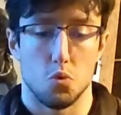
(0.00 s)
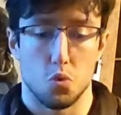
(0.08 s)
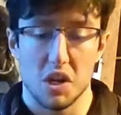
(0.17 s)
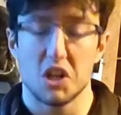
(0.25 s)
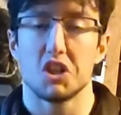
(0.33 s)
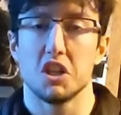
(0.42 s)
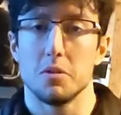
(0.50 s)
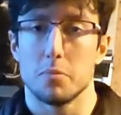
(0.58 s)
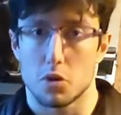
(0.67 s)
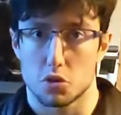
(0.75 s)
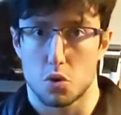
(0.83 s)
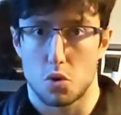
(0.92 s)
reaching
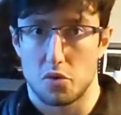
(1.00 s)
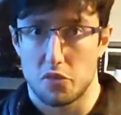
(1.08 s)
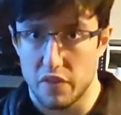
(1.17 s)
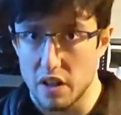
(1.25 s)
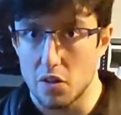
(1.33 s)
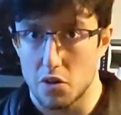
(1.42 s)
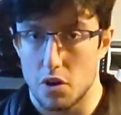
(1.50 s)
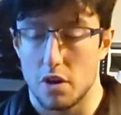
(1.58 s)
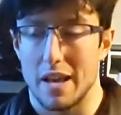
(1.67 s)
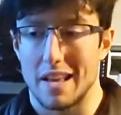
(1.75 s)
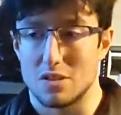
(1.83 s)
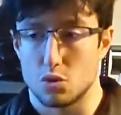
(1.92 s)
muscular
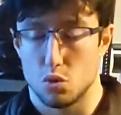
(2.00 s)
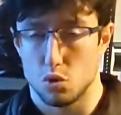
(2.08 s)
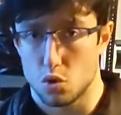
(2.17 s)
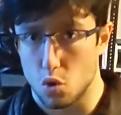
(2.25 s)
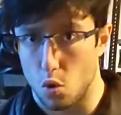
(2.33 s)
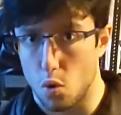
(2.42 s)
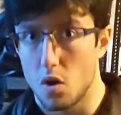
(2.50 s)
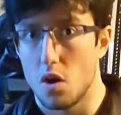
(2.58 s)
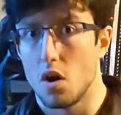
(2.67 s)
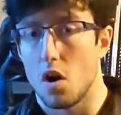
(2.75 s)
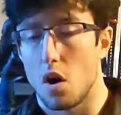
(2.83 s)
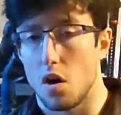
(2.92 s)
failure is the goal
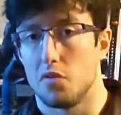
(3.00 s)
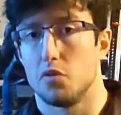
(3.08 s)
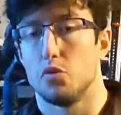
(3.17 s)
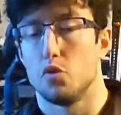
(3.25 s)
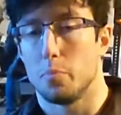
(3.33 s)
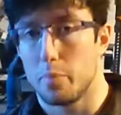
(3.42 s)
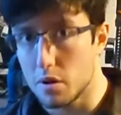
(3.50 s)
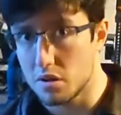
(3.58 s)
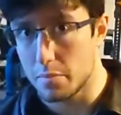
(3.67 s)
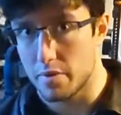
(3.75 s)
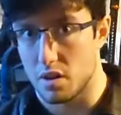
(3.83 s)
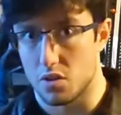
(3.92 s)
of the
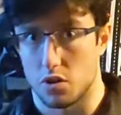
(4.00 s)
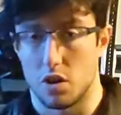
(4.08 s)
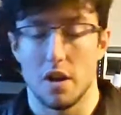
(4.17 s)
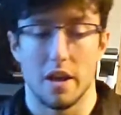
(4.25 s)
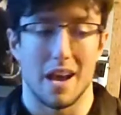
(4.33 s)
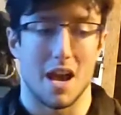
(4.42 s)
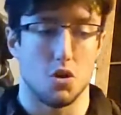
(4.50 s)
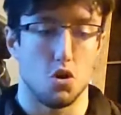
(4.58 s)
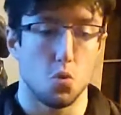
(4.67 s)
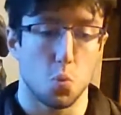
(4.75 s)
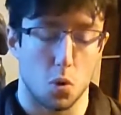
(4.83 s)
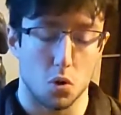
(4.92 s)
bodybuilder. And
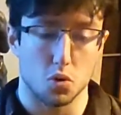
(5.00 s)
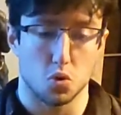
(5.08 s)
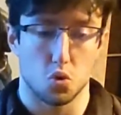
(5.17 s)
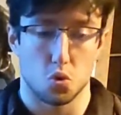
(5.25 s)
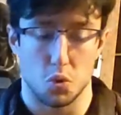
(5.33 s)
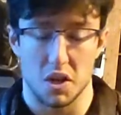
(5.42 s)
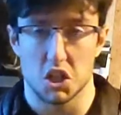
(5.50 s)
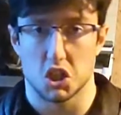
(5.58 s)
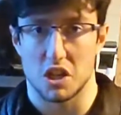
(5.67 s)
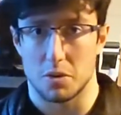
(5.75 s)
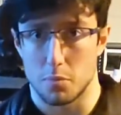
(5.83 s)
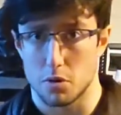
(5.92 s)
you want to reach
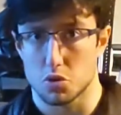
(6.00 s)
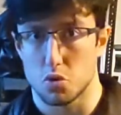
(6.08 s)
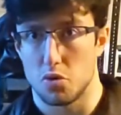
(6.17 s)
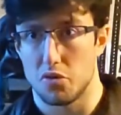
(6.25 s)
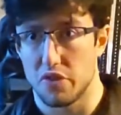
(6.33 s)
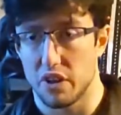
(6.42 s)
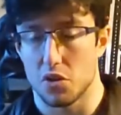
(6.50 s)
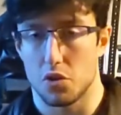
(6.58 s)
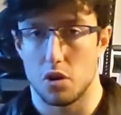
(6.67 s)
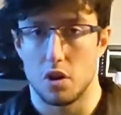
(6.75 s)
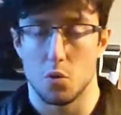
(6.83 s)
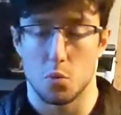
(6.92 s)
that muscular
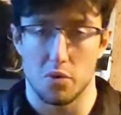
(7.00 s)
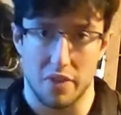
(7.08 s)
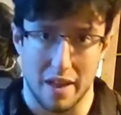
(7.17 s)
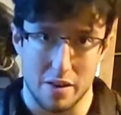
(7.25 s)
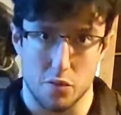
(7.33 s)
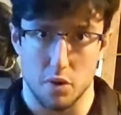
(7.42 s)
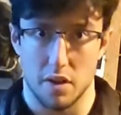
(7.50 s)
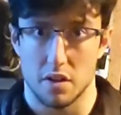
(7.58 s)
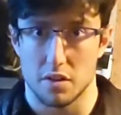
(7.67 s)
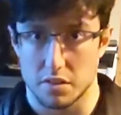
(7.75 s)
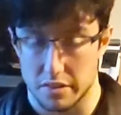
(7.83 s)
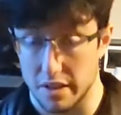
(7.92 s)
failure with every
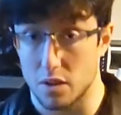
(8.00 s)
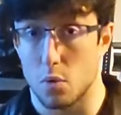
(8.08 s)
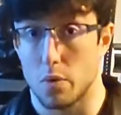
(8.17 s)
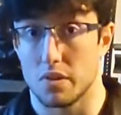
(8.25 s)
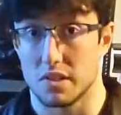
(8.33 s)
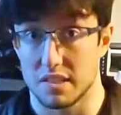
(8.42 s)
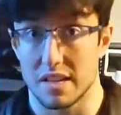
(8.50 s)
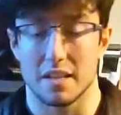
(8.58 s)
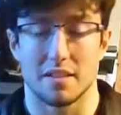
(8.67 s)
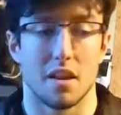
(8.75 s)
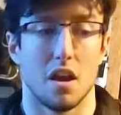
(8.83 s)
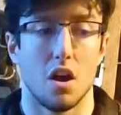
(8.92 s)
single
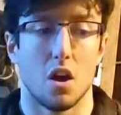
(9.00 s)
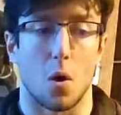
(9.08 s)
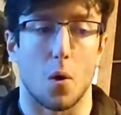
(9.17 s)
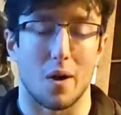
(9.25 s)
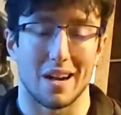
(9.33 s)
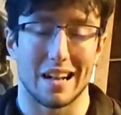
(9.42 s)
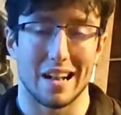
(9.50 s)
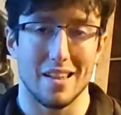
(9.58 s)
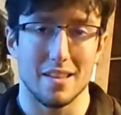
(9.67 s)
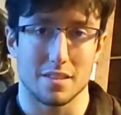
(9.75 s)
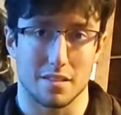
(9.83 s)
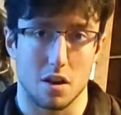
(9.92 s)
set, or at
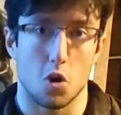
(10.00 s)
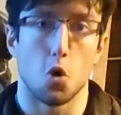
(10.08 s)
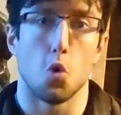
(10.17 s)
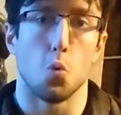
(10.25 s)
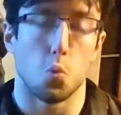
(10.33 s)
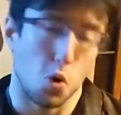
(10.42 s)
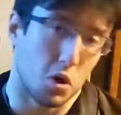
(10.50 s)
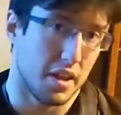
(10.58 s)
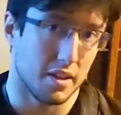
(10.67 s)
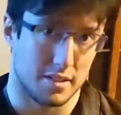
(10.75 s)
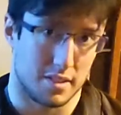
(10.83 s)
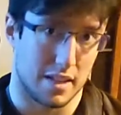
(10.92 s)
least
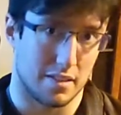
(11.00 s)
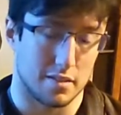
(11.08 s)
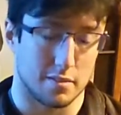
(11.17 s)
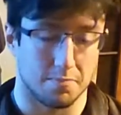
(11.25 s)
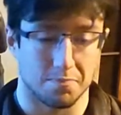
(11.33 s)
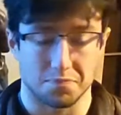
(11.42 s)
walking sets.